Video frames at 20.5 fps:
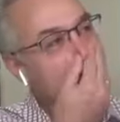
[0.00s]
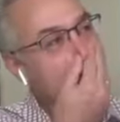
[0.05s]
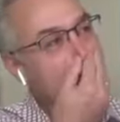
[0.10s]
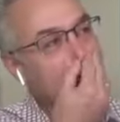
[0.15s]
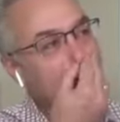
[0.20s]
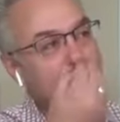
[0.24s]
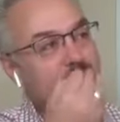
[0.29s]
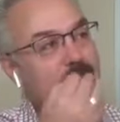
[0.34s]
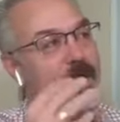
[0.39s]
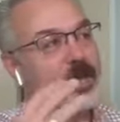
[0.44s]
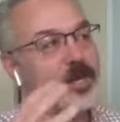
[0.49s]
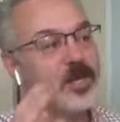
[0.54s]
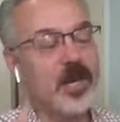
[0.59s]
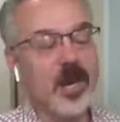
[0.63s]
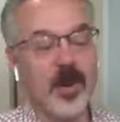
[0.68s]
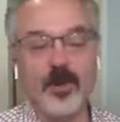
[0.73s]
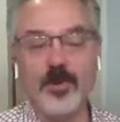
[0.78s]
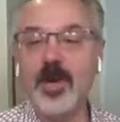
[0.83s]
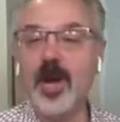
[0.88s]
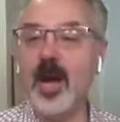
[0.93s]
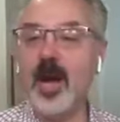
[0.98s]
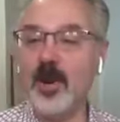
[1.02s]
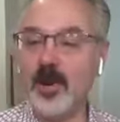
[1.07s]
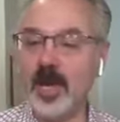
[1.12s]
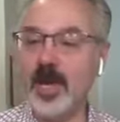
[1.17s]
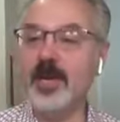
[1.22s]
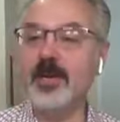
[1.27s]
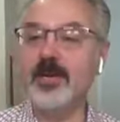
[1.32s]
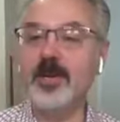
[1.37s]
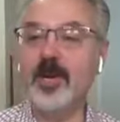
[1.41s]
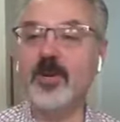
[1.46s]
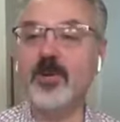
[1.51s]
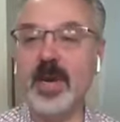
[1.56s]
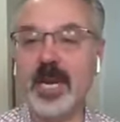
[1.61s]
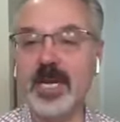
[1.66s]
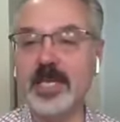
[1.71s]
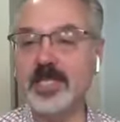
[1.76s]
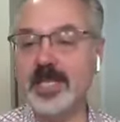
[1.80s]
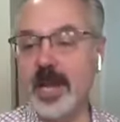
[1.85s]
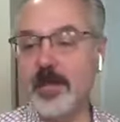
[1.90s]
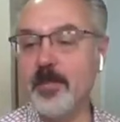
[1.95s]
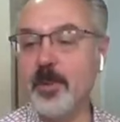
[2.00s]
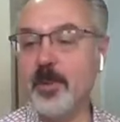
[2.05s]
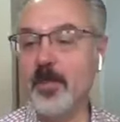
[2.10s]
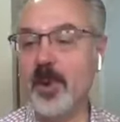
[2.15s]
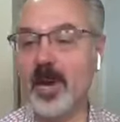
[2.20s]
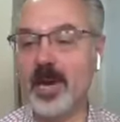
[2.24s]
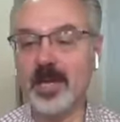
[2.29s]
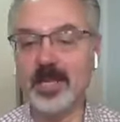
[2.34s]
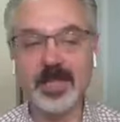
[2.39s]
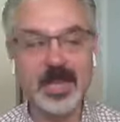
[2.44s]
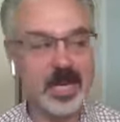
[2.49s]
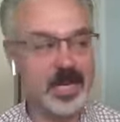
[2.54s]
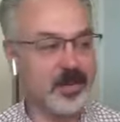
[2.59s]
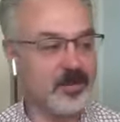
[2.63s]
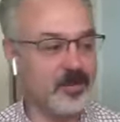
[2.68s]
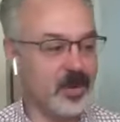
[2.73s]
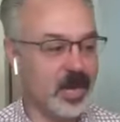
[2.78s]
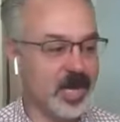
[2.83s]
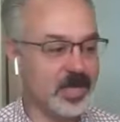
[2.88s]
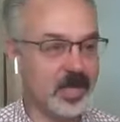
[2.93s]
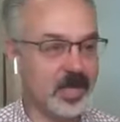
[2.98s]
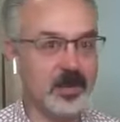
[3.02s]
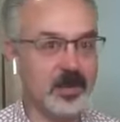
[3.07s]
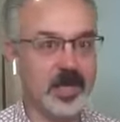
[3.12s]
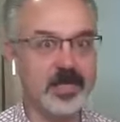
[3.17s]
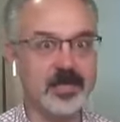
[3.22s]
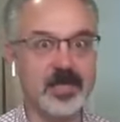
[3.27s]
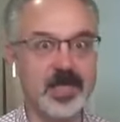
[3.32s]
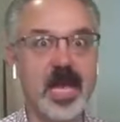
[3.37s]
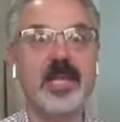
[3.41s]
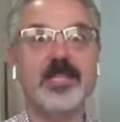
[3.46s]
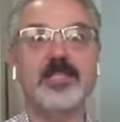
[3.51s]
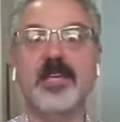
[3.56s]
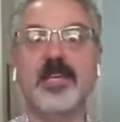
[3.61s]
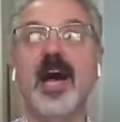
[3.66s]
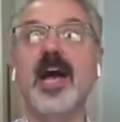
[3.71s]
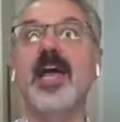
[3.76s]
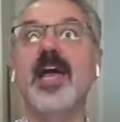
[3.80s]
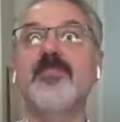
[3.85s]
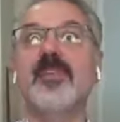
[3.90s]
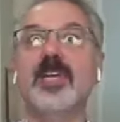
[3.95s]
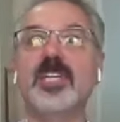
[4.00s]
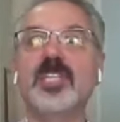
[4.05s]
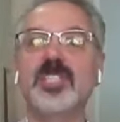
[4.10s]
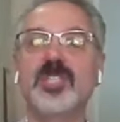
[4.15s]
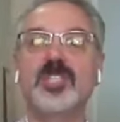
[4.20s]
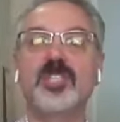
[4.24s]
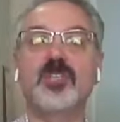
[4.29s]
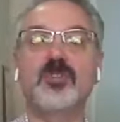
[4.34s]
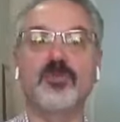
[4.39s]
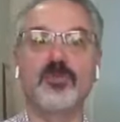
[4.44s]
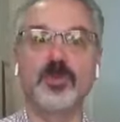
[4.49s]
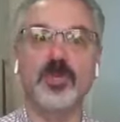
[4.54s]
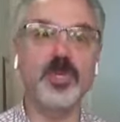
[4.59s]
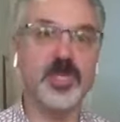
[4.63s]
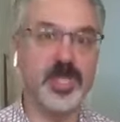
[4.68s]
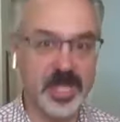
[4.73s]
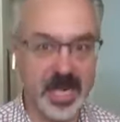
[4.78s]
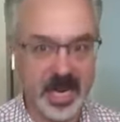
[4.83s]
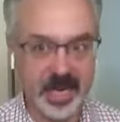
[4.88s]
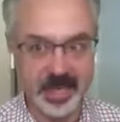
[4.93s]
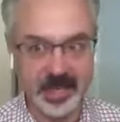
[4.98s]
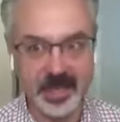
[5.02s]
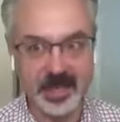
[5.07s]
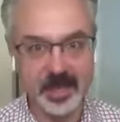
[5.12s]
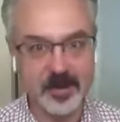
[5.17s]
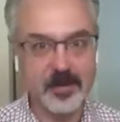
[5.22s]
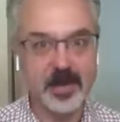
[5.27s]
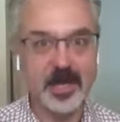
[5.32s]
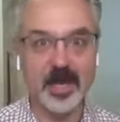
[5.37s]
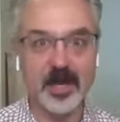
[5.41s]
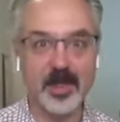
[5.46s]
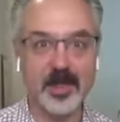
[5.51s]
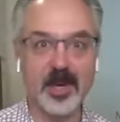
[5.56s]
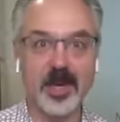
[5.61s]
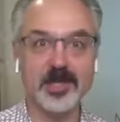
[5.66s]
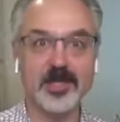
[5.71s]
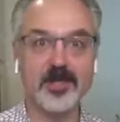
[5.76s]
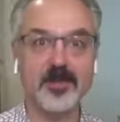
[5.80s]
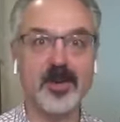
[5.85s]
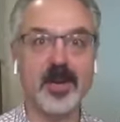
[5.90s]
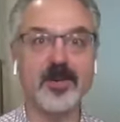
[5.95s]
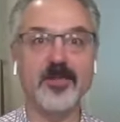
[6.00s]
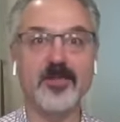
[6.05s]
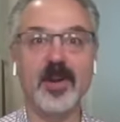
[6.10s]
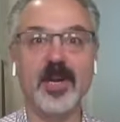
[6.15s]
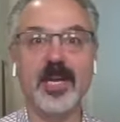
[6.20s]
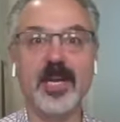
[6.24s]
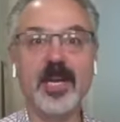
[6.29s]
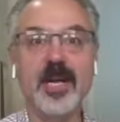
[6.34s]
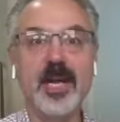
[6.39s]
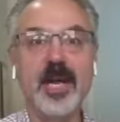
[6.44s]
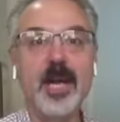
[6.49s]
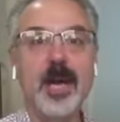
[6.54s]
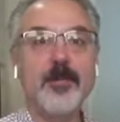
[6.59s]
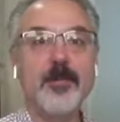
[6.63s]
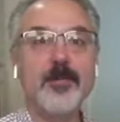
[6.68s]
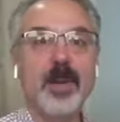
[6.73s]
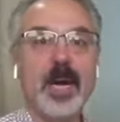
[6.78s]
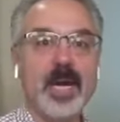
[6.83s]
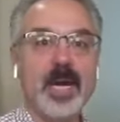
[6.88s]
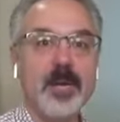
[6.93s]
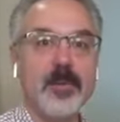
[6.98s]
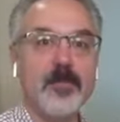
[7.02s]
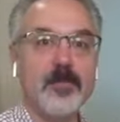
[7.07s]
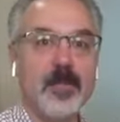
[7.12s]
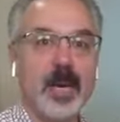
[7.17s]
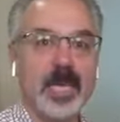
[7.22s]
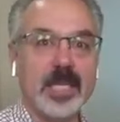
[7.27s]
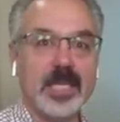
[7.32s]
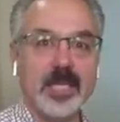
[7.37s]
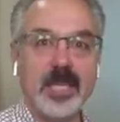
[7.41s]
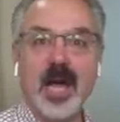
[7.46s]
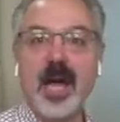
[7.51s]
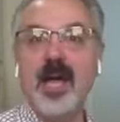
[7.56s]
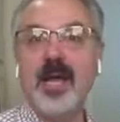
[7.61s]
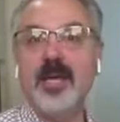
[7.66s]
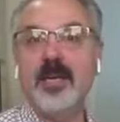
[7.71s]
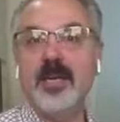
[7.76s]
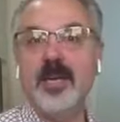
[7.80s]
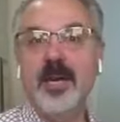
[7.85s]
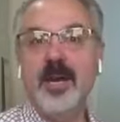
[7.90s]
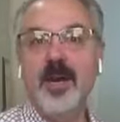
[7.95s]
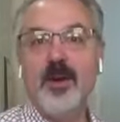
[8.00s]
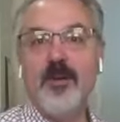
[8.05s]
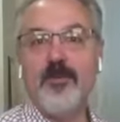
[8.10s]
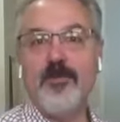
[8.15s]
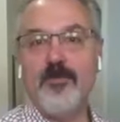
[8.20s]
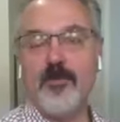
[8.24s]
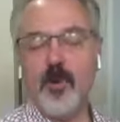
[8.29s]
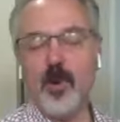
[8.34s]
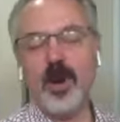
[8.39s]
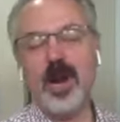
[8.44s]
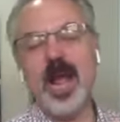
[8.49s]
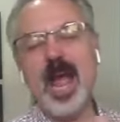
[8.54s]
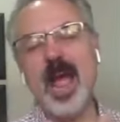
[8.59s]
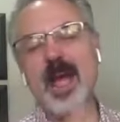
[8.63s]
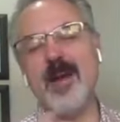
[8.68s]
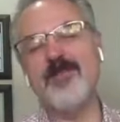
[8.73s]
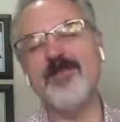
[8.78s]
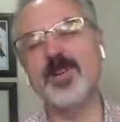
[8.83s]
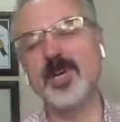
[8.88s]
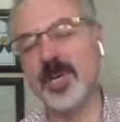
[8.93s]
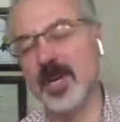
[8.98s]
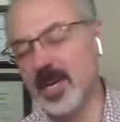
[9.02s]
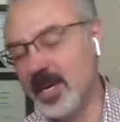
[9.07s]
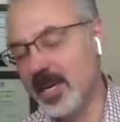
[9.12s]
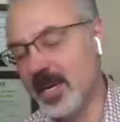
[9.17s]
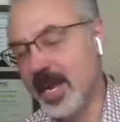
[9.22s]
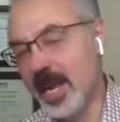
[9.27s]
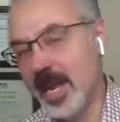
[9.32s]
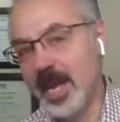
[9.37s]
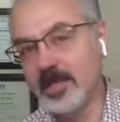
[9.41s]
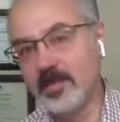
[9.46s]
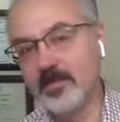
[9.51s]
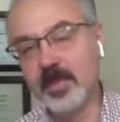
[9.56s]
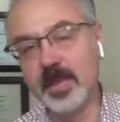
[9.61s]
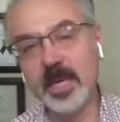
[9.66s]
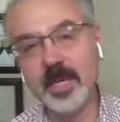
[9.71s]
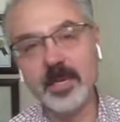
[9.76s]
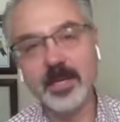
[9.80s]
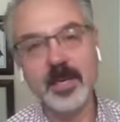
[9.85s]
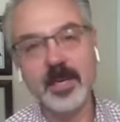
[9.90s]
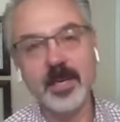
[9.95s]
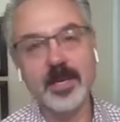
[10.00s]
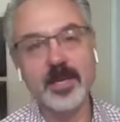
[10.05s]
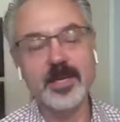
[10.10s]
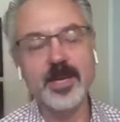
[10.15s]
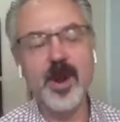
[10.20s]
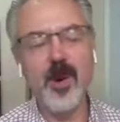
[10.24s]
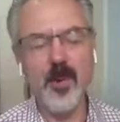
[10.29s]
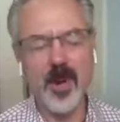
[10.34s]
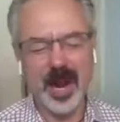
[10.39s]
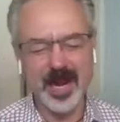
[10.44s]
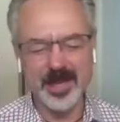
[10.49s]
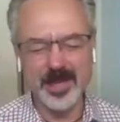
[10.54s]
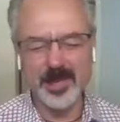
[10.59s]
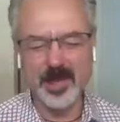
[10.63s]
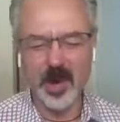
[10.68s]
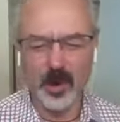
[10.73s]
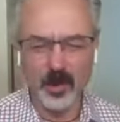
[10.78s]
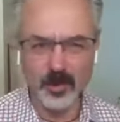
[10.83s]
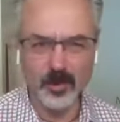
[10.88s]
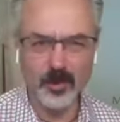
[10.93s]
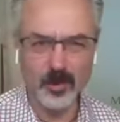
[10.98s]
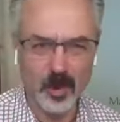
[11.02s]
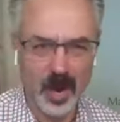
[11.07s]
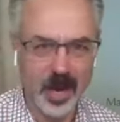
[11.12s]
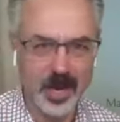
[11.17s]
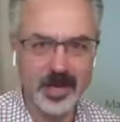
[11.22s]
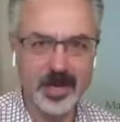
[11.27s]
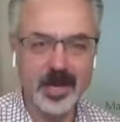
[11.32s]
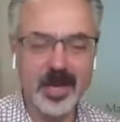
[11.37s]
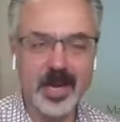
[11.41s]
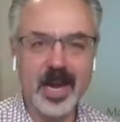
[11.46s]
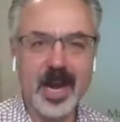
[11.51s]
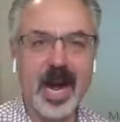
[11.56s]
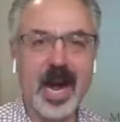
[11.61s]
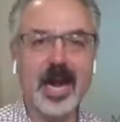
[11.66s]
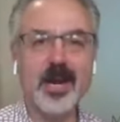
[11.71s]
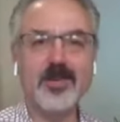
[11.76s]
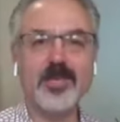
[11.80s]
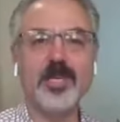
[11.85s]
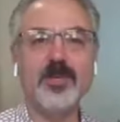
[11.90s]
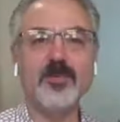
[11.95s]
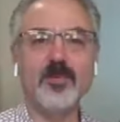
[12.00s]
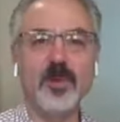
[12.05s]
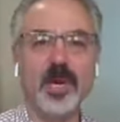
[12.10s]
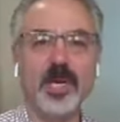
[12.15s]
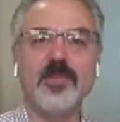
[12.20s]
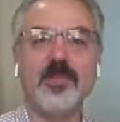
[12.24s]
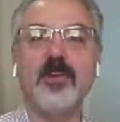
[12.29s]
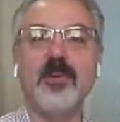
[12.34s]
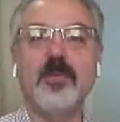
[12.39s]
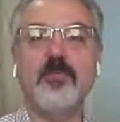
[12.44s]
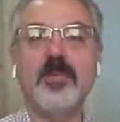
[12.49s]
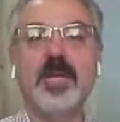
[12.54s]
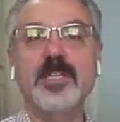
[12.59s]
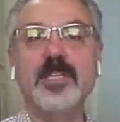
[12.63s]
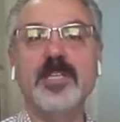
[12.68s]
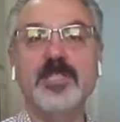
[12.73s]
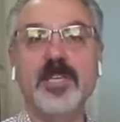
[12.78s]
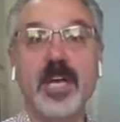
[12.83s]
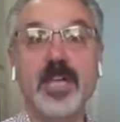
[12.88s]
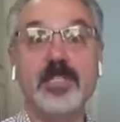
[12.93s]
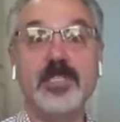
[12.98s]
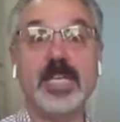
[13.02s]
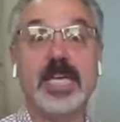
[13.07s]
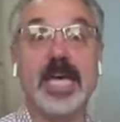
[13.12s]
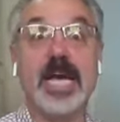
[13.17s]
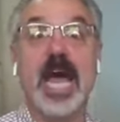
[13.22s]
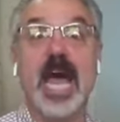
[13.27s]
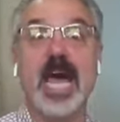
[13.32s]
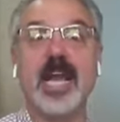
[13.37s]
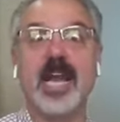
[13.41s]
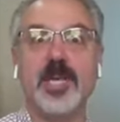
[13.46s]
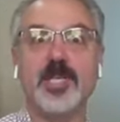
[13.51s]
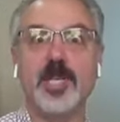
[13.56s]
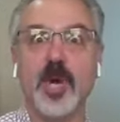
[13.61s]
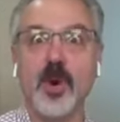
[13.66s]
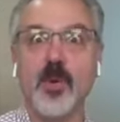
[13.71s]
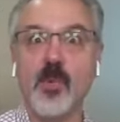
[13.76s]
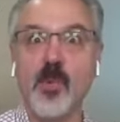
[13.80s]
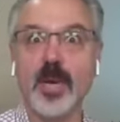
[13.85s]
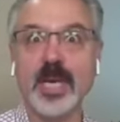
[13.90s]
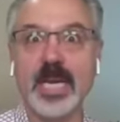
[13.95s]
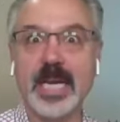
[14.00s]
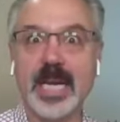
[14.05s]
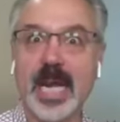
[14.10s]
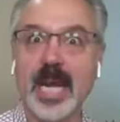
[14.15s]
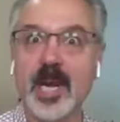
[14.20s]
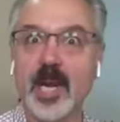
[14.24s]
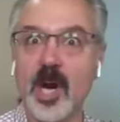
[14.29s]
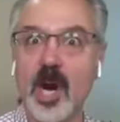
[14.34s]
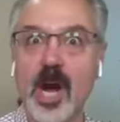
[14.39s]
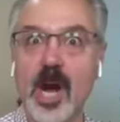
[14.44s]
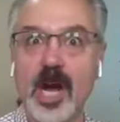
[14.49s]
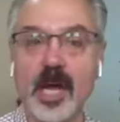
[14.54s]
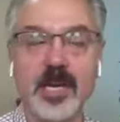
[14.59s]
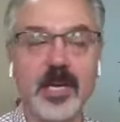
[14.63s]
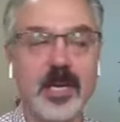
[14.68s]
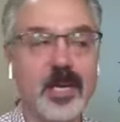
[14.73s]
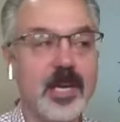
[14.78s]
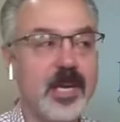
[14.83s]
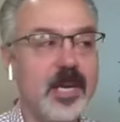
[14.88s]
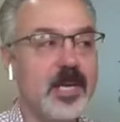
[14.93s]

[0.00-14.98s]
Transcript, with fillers: Um, no, okay, great example, Mark, and thank you for asking because yes, I have excruciatingly limiting thoughts around running. My my line forever has been no, I don't run. I only run if I'm being chased and I don't want to get caught.